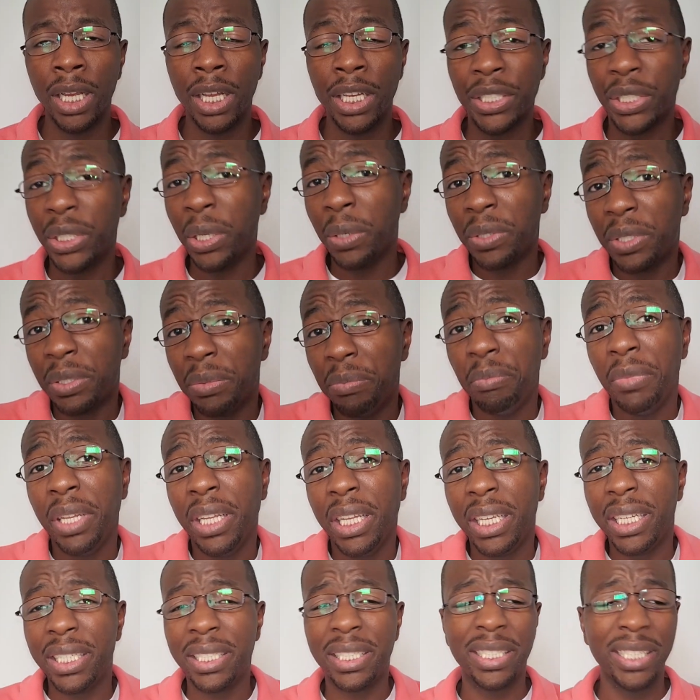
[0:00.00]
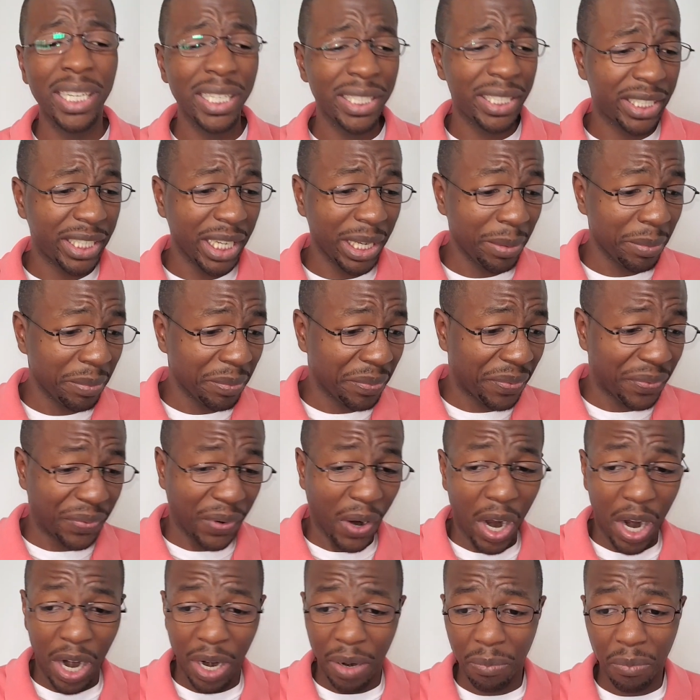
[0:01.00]
So to me, it just seemed
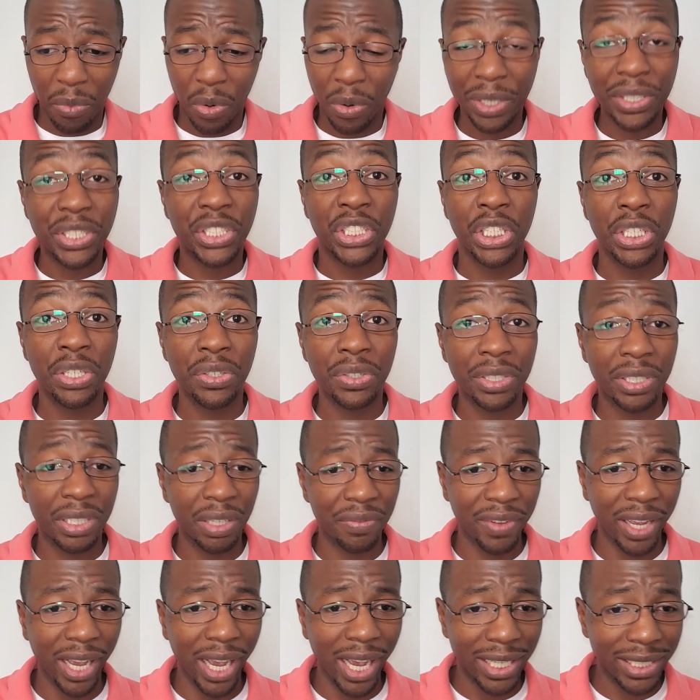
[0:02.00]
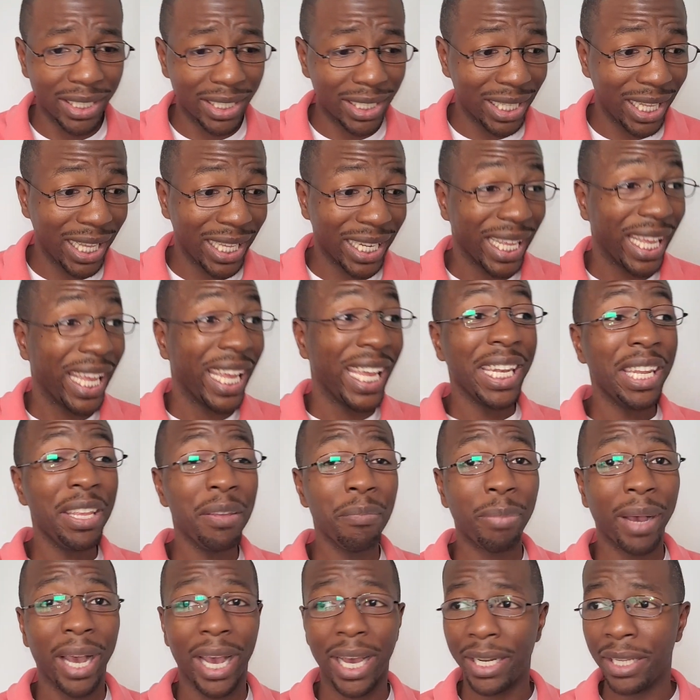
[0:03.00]
far more generous of God to let
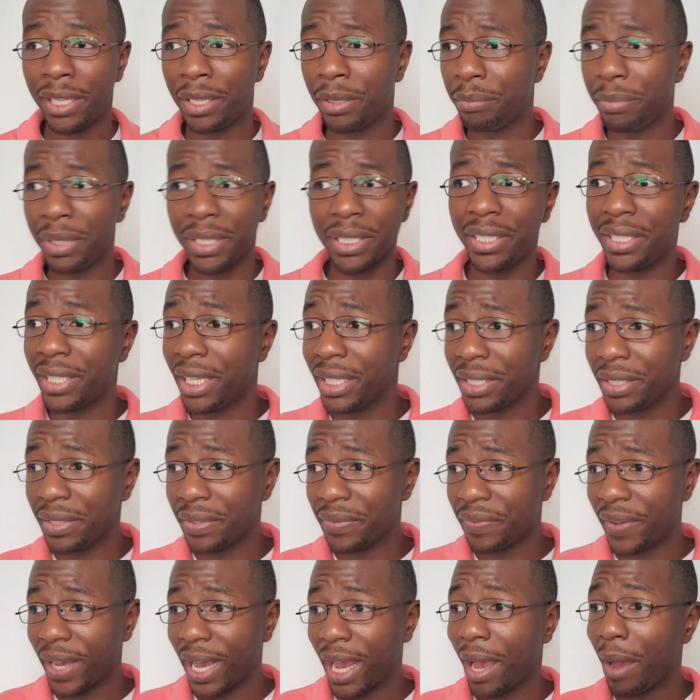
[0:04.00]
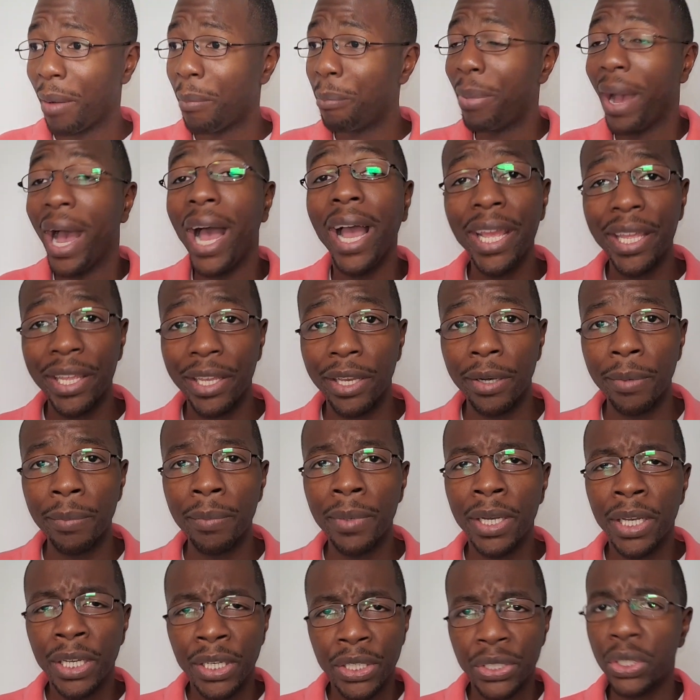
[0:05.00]
anybody be justified by him
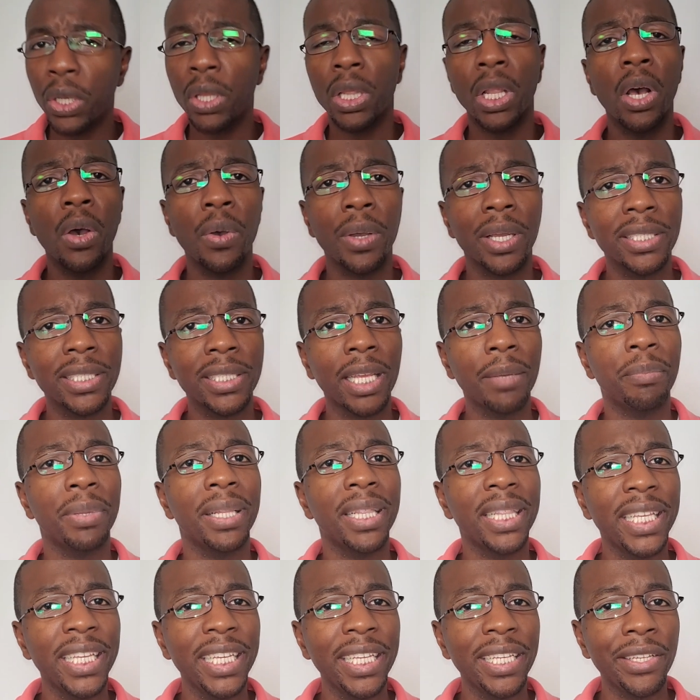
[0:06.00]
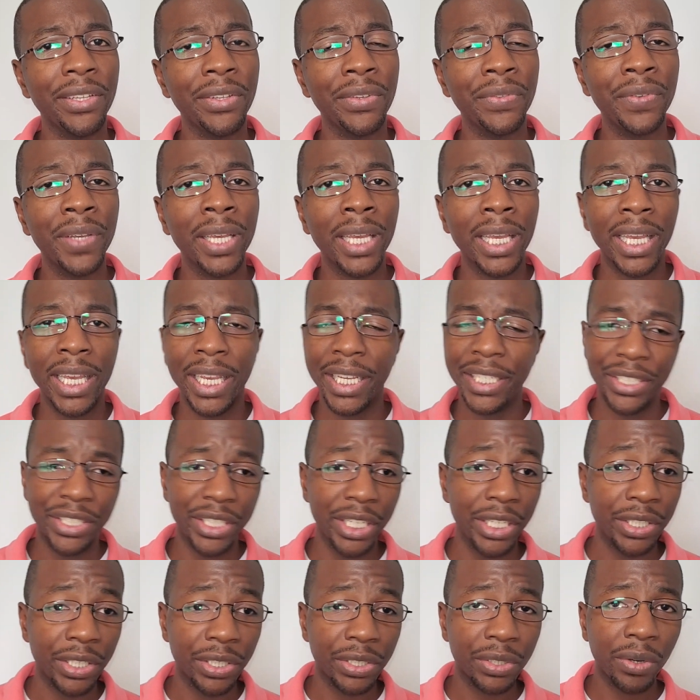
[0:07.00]
so long as they believe in
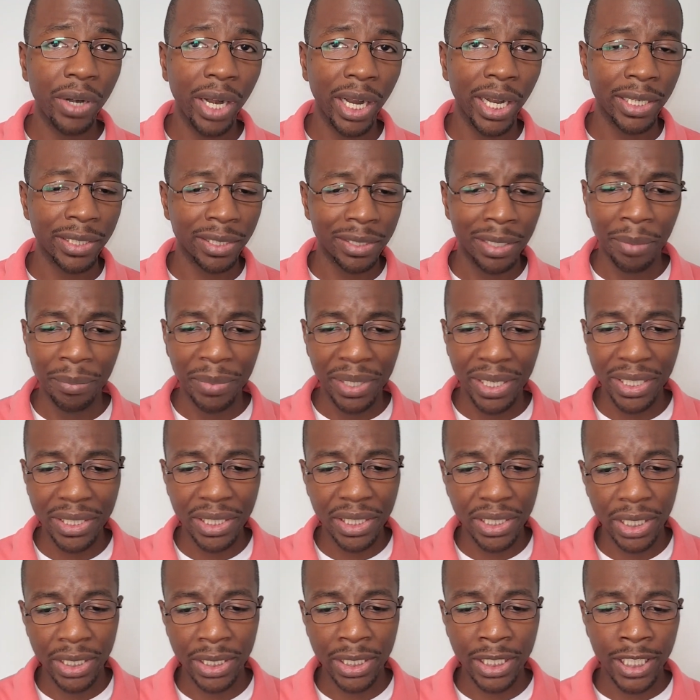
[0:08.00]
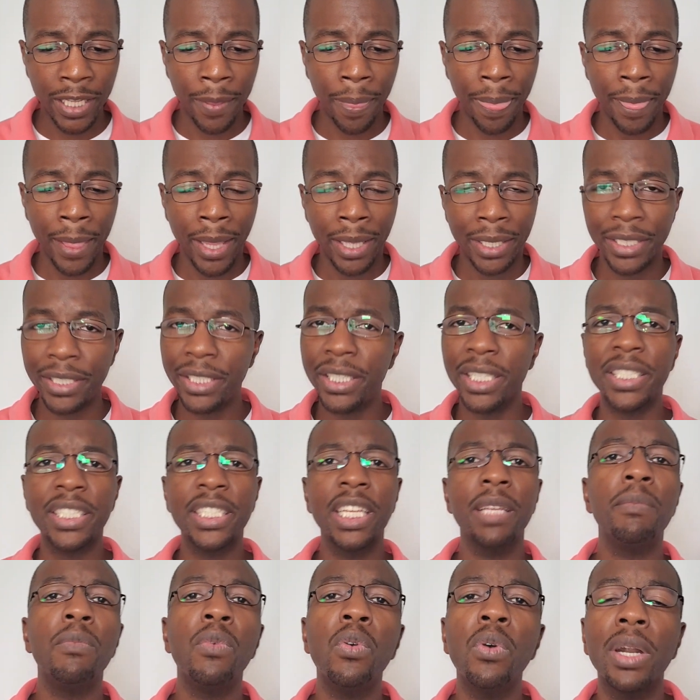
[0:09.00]
Jesus Christ. I mean, this just
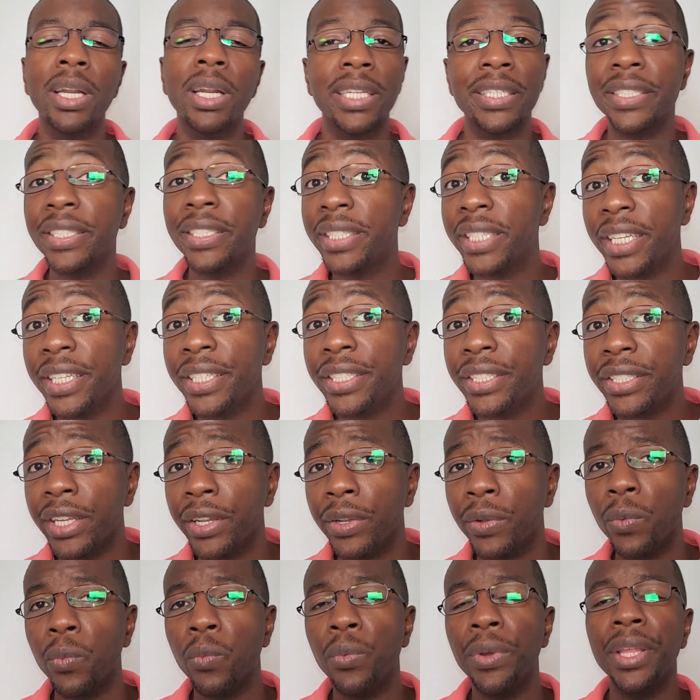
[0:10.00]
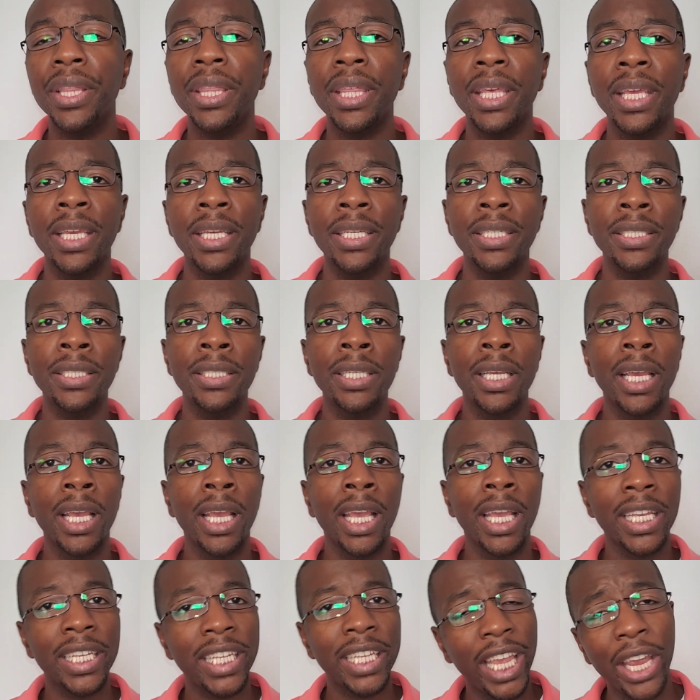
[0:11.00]
seemed more consistent with his
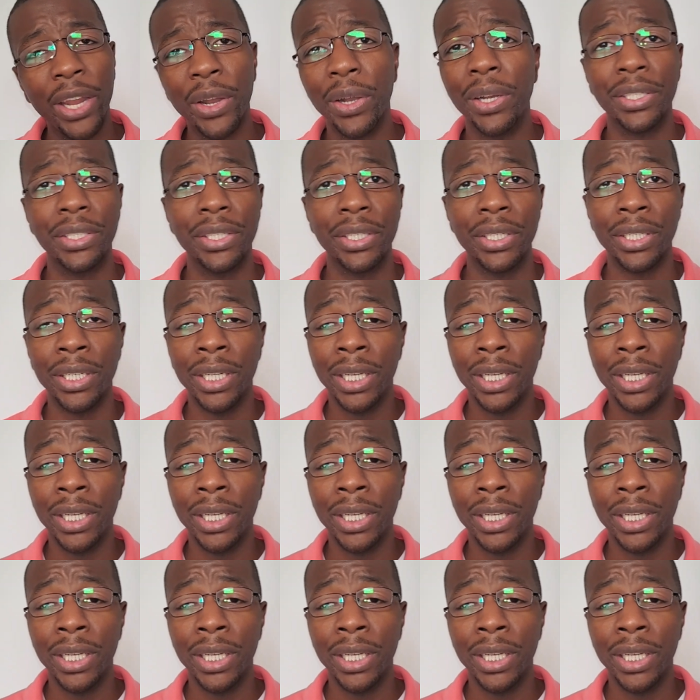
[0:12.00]
character.